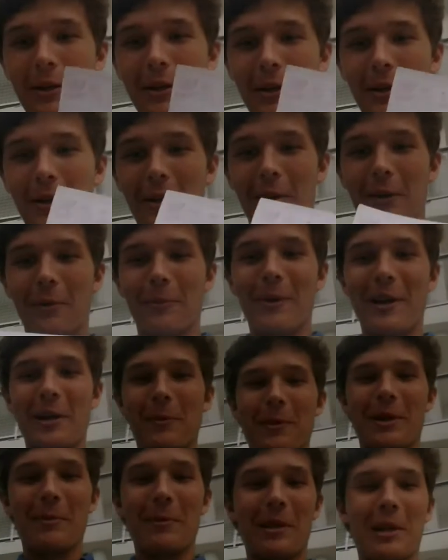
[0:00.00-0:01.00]
mind
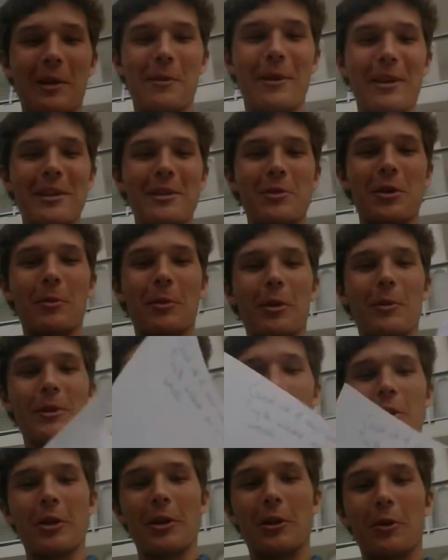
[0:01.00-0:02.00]
map that I made, so I'm going to be
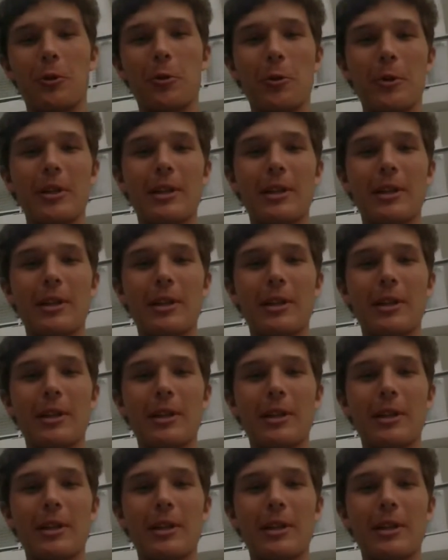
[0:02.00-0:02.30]
talking through